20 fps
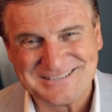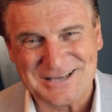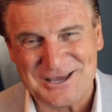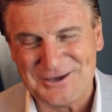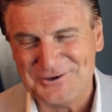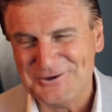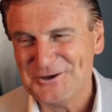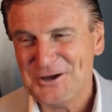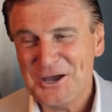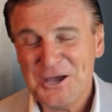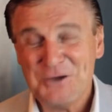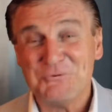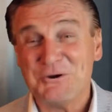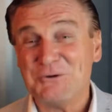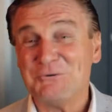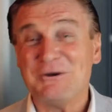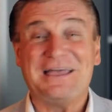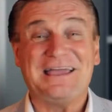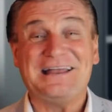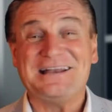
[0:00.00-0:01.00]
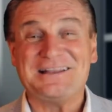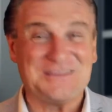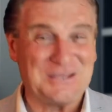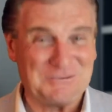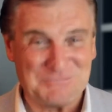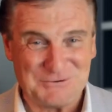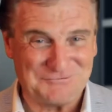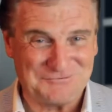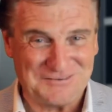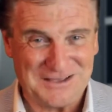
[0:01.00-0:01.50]
so we were
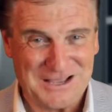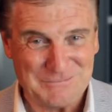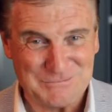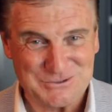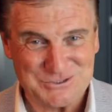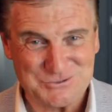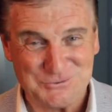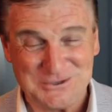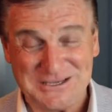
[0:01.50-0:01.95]
anything but farmers.